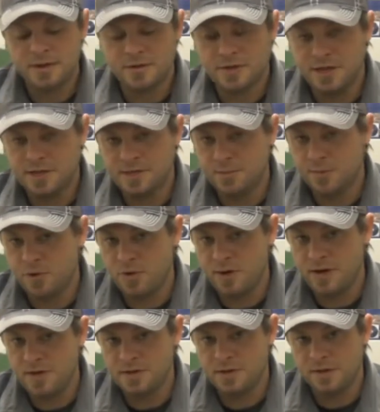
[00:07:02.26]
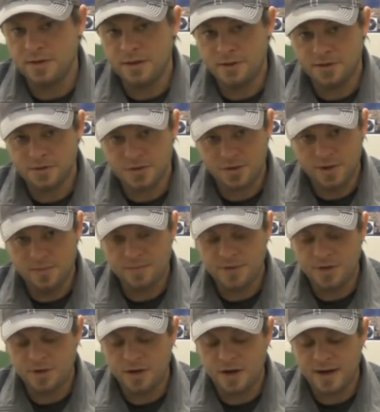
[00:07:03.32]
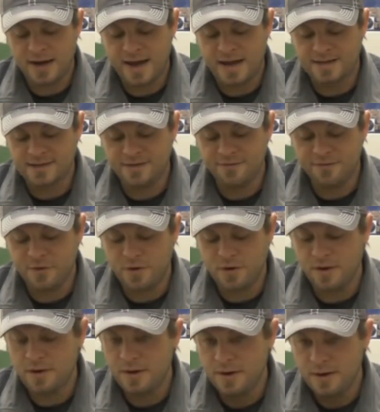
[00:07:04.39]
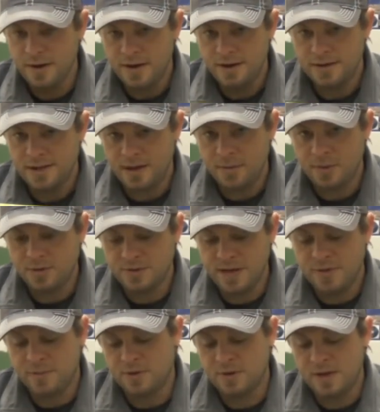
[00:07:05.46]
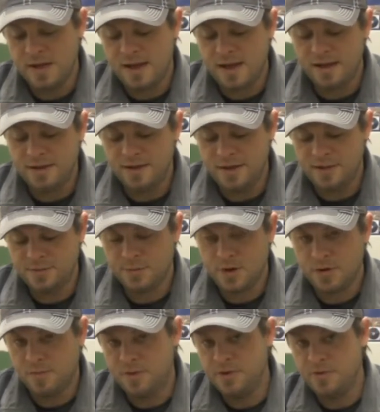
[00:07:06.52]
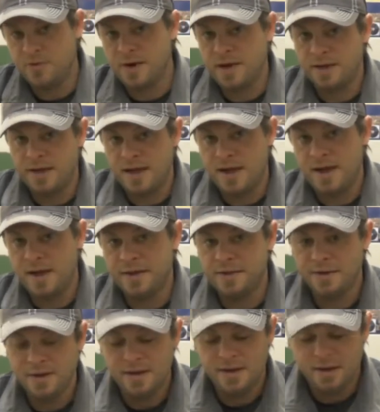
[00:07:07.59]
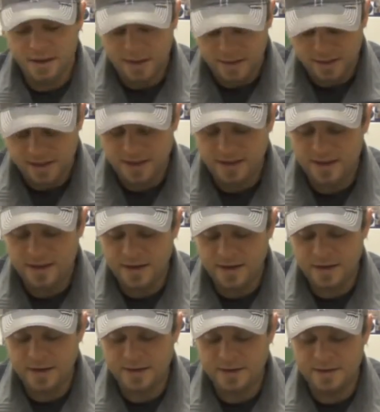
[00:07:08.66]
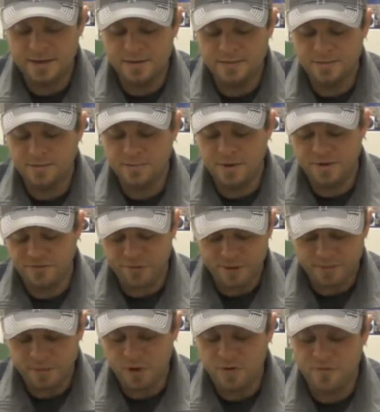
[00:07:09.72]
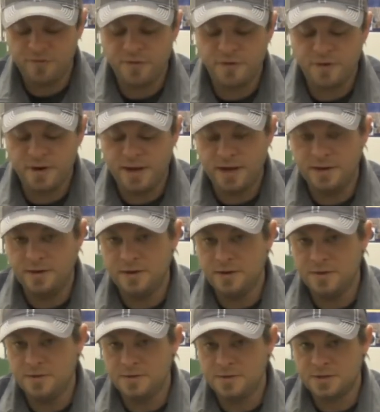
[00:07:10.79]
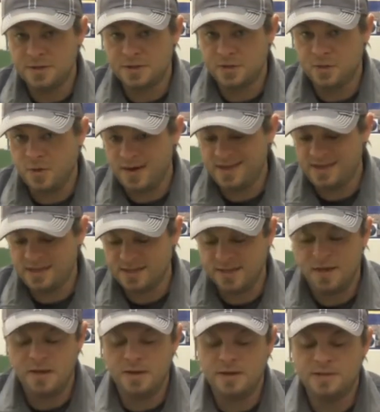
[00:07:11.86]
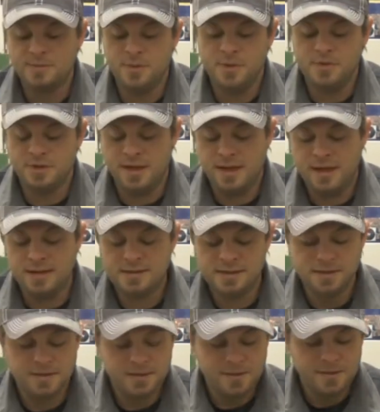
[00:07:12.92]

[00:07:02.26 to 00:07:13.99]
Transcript: you're chasing brookies on little streams, you're not casting far, a double taper line is probably the right line. And again, it can be flipped over and used twice as long as most lines.